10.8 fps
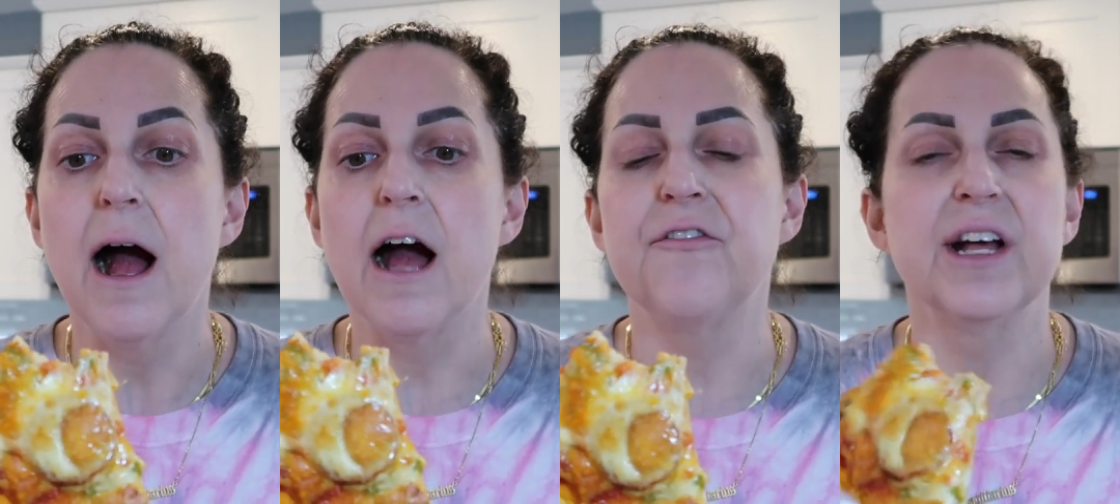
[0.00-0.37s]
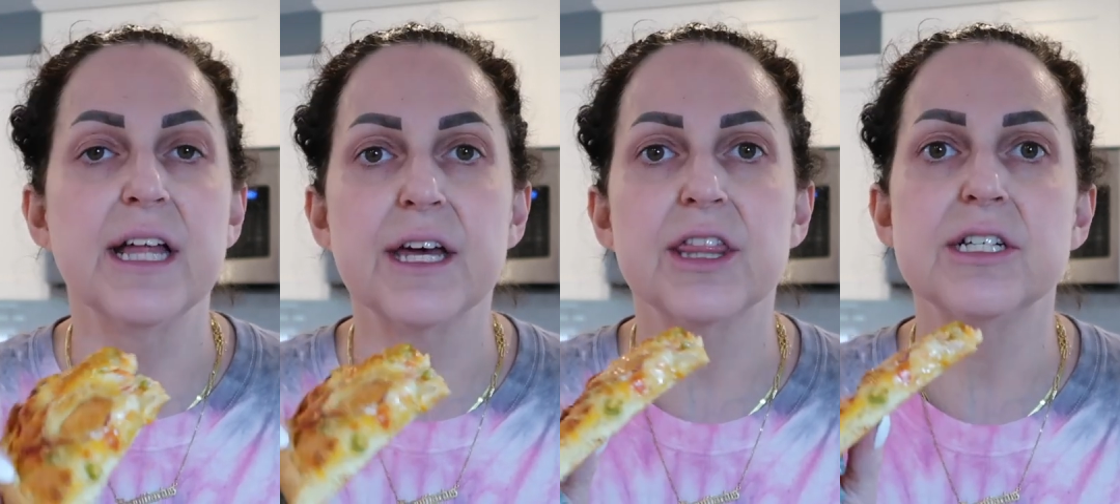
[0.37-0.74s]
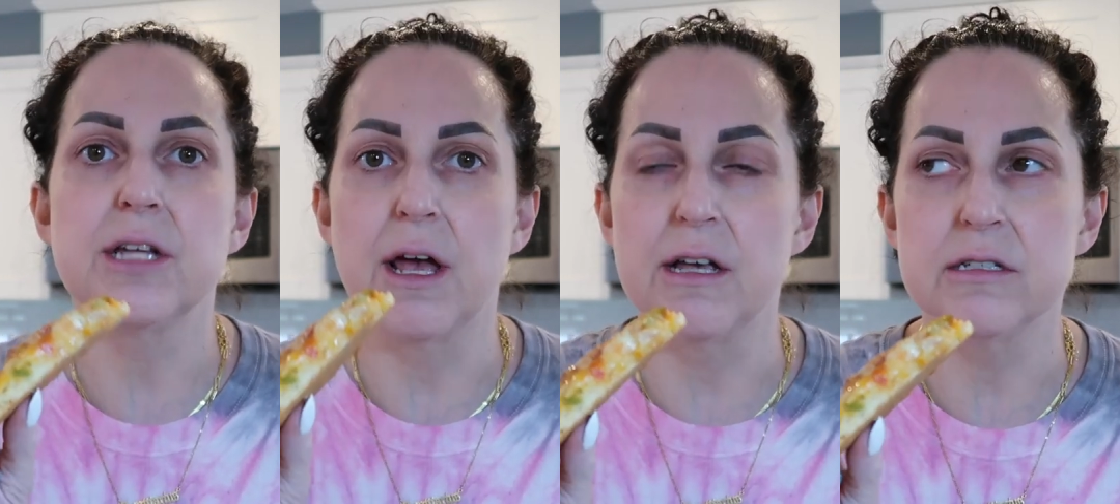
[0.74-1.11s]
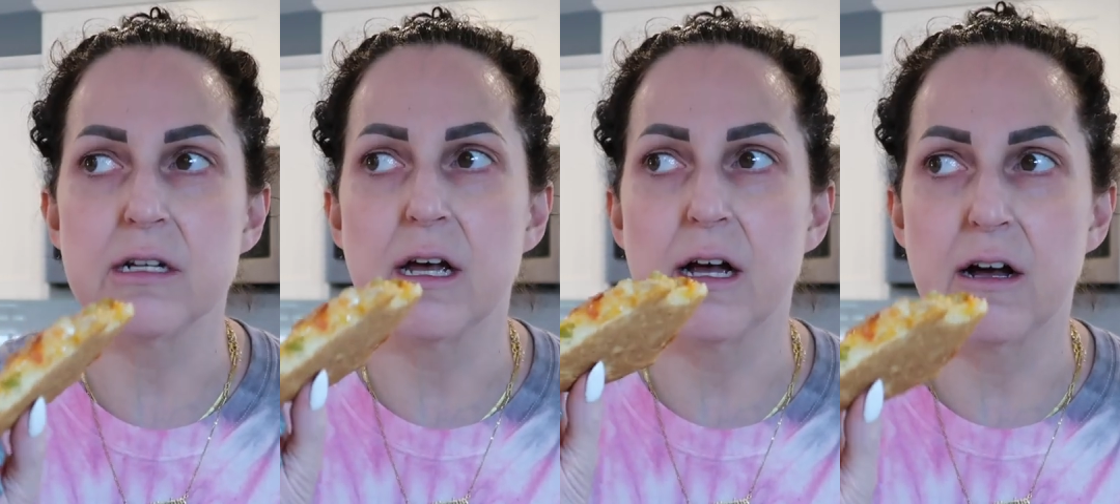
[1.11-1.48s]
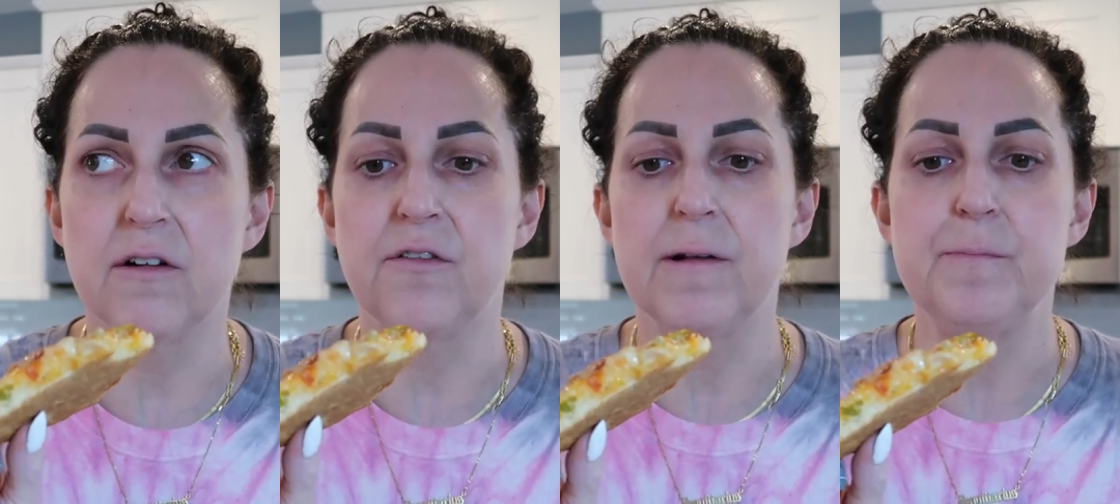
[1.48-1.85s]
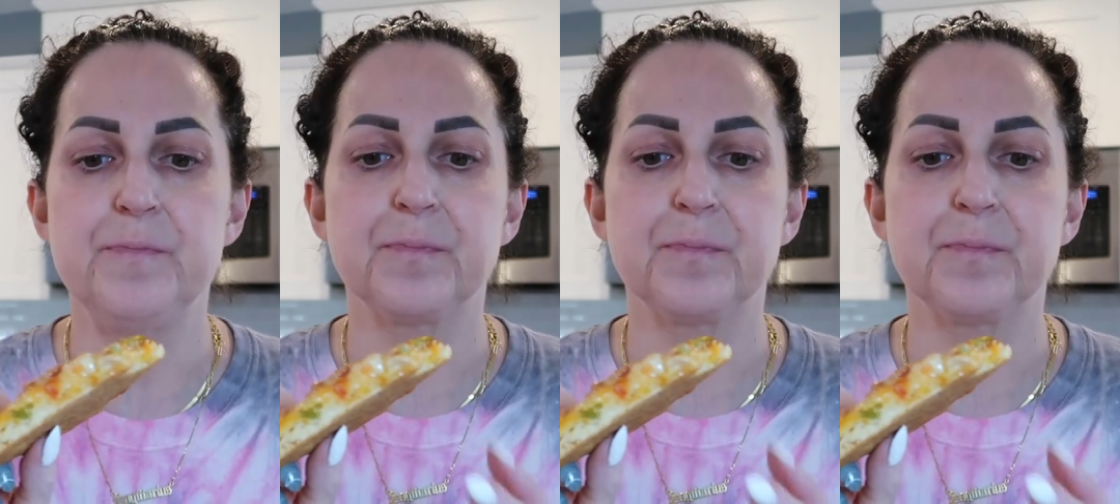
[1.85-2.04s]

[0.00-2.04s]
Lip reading: I feel like the taste of